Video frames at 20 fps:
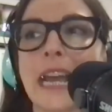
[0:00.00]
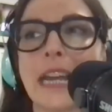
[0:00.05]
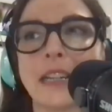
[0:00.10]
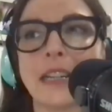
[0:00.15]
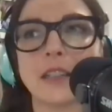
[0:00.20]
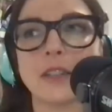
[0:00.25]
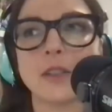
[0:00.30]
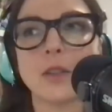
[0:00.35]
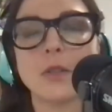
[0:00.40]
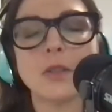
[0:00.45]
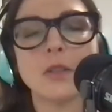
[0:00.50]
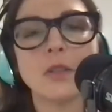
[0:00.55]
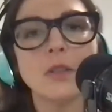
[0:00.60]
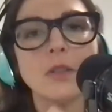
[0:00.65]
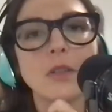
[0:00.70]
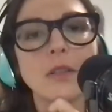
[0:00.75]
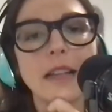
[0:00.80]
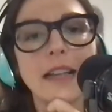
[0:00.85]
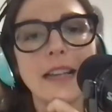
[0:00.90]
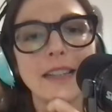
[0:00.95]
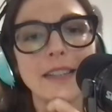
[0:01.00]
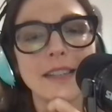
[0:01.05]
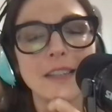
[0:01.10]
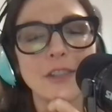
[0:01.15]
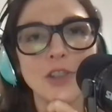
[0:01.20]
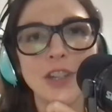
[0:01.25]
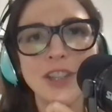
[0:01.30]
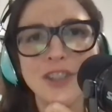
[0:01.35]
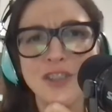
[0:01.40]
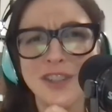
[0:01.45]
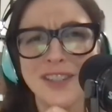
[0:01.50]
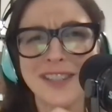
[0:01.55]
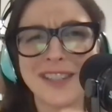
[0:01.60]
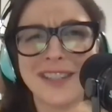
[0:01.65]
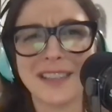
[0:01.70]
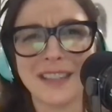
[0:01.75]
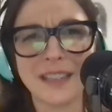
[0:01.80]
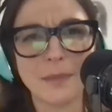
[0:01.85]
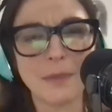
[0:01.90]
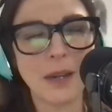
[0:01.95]
anecdotal suggestions
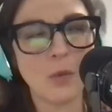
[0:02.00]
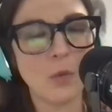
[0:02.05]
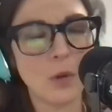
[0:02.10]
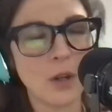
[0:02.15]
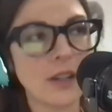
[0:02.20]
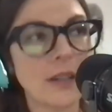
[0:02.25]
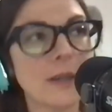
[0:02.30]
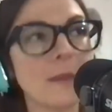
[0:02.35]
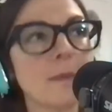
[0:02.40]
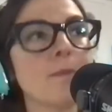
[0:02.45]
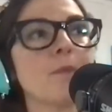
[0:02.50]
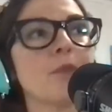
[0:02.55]
that this might work.